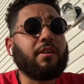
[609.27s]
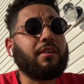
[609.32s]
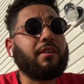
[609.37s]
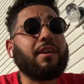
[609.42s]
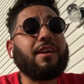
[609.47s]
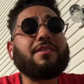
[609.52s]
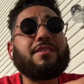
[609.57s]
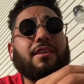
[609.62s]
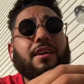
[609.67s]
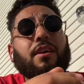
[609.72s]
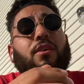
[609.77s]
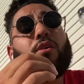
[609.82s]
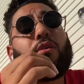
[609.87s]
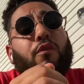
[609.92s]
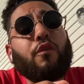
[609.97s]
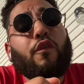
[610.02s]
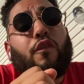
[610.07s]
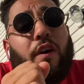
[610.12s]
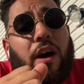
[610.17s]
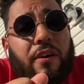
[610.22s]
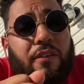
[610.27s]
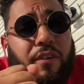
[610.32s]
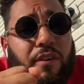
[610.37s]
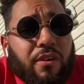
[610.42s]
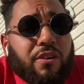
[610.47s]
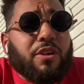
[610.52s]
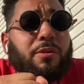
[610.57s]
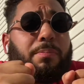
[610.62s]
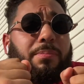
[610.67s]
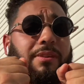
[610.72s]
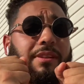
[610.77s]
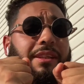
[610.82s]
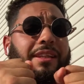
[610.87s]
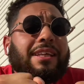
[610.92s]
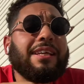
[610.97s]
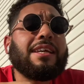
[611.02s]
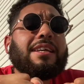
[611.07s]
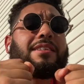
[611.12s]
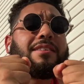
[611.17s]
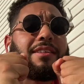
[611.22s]
Let's get over 500,
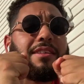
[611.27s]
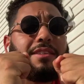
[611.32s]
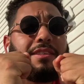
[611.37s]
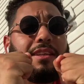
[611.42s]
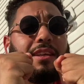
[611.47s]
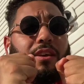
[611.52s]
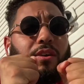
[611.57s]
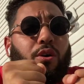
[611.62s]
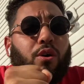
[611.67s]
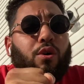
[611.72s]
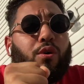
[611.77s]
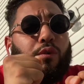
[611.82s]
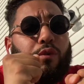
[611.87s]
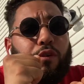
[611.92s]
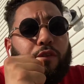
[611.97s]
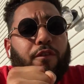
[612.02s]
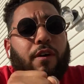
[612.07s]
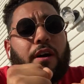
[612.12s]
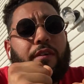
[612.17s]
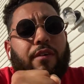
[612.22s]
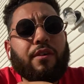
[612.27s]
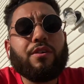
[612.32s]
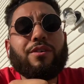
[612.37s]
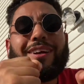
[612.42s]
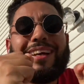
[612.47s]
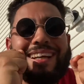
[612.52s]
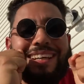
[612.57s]
please. Let's get over 500.